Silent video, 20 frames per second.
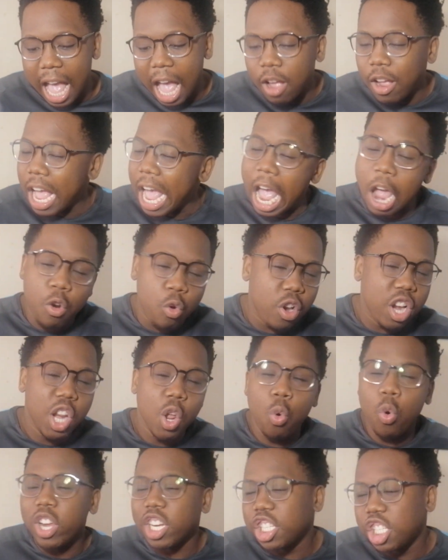I
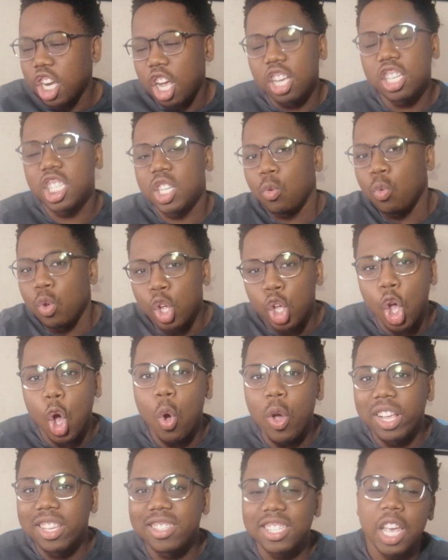really wish Chelsea would
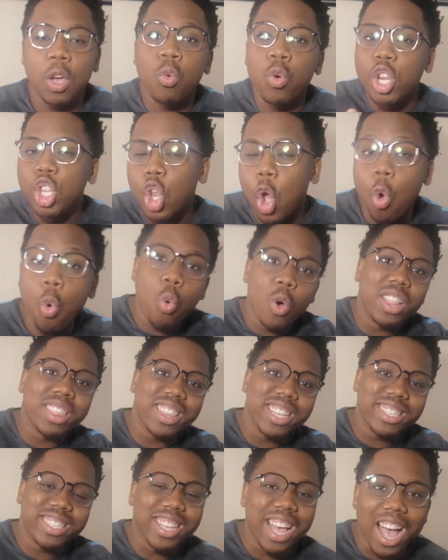go and say, we don't
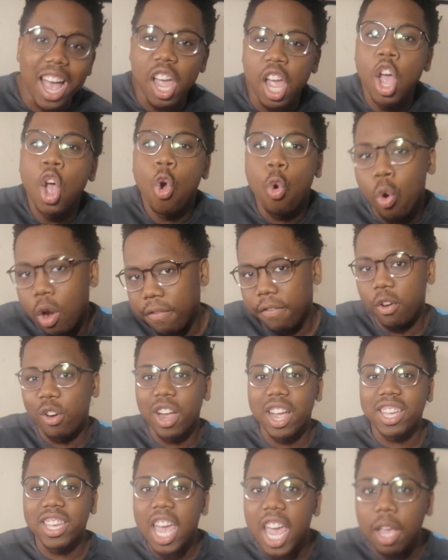want this guy
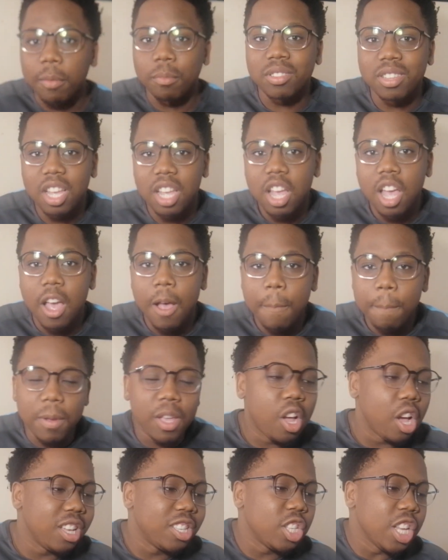refereeing our games.
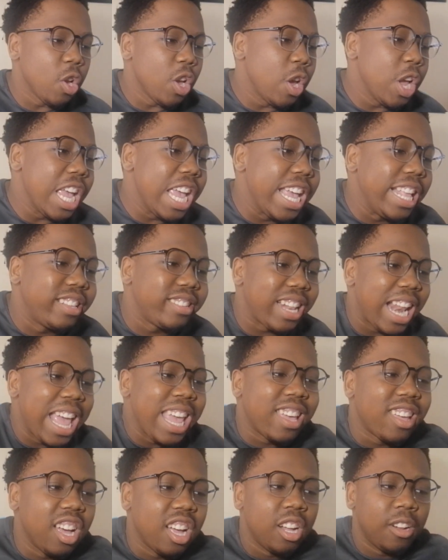Because it's
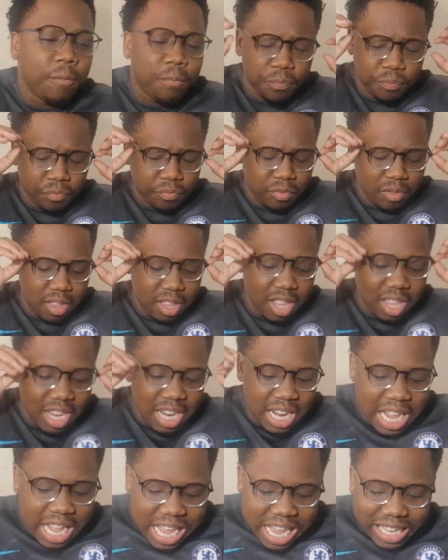like an
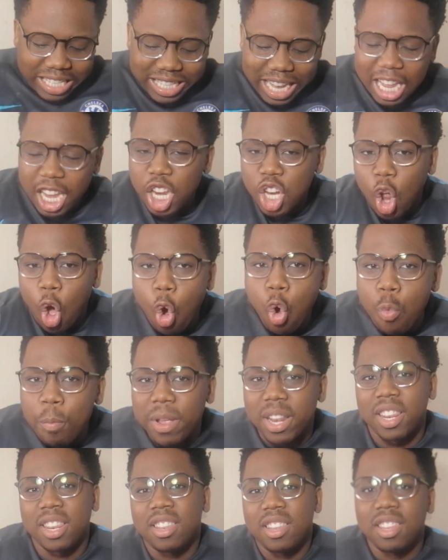
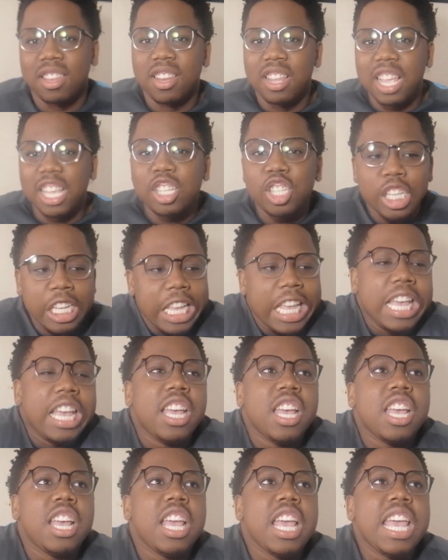omen.
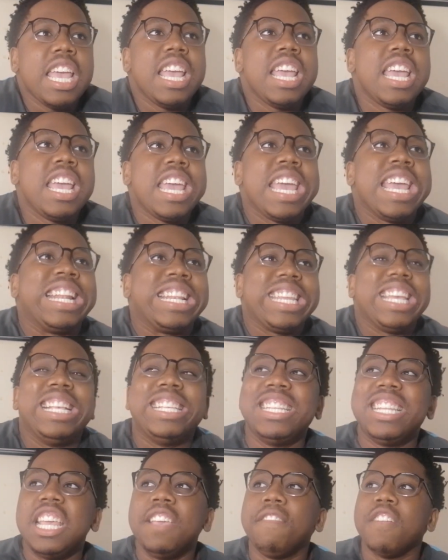It
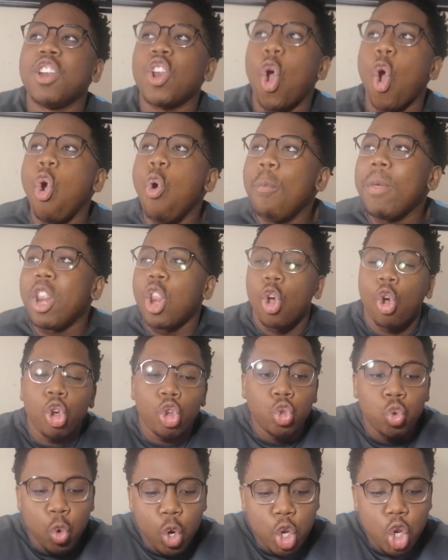isn't even an omen,
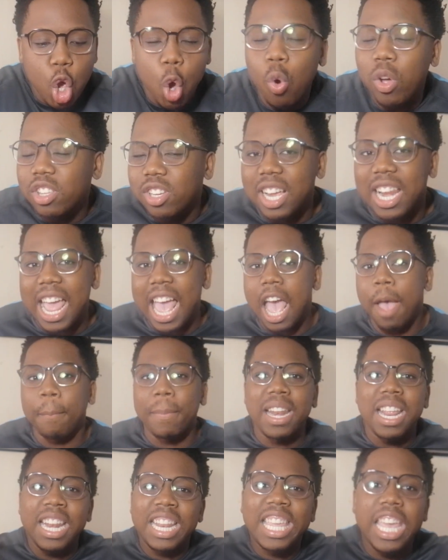because we know what's going to
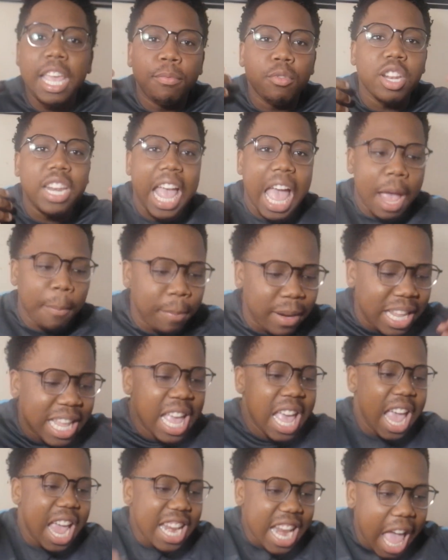happen, and it keeps on
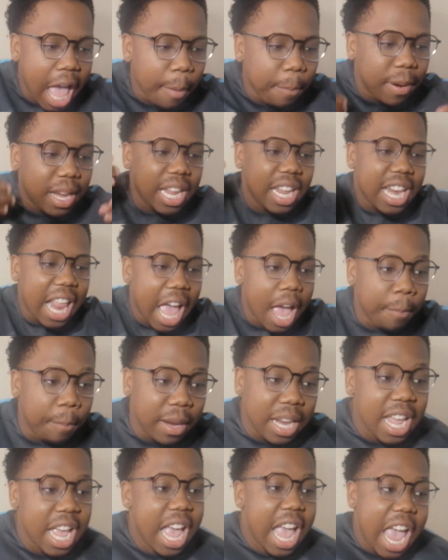happening and happening and
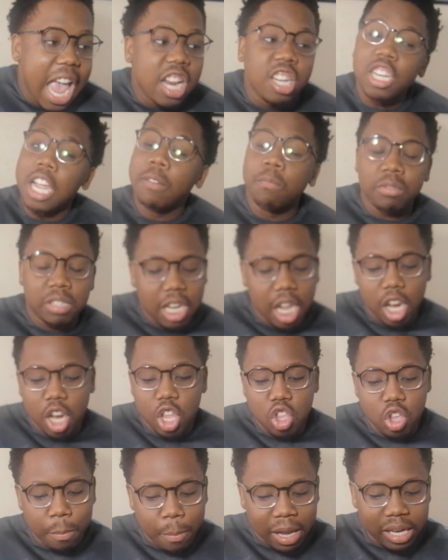happening. And I'm
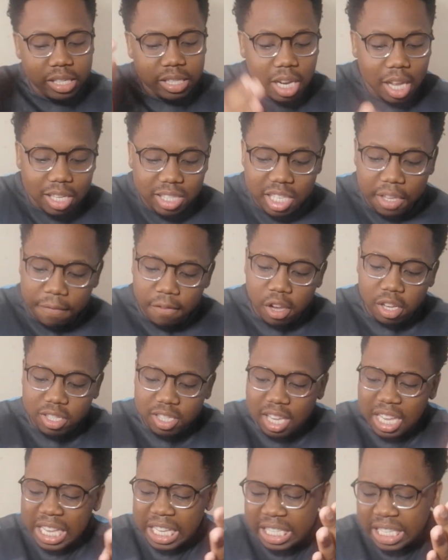telling you, man, Chelsea
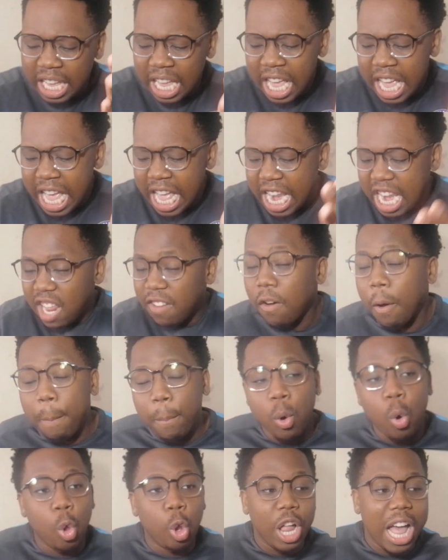versus
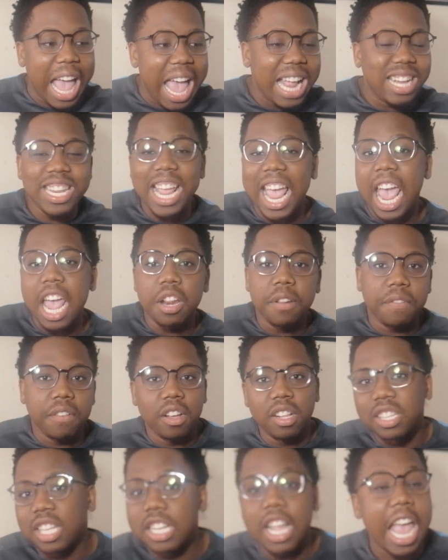Liverpool at
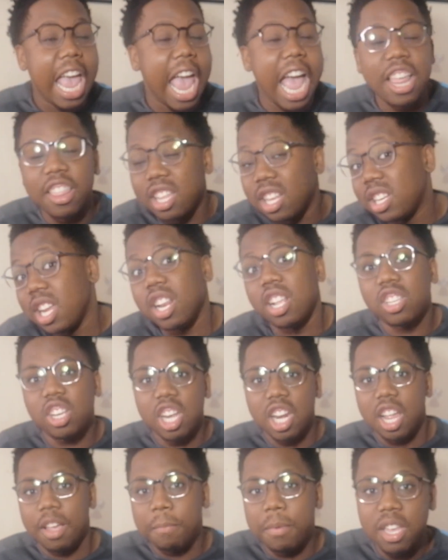Anfield, Anthony
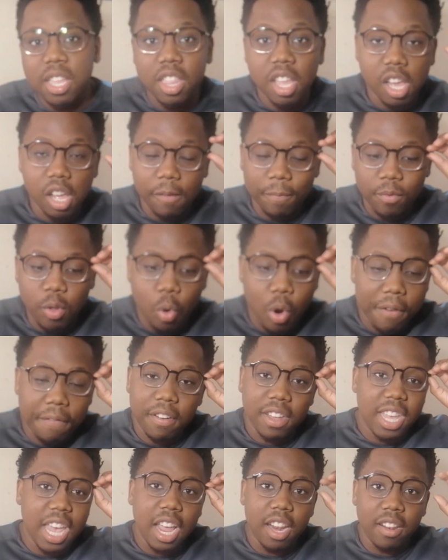Taylor's going to be the
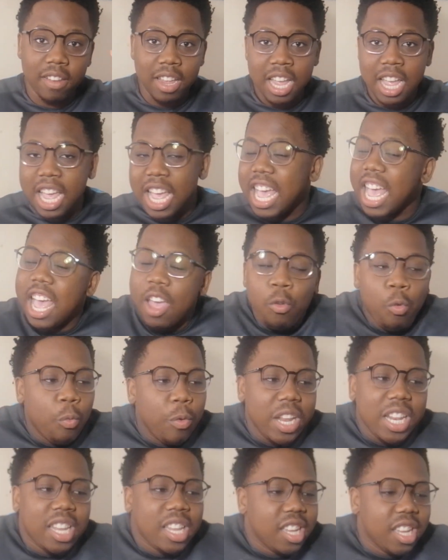ref again.
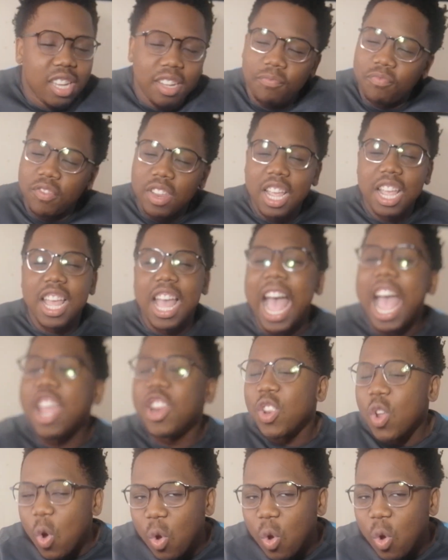I mean, I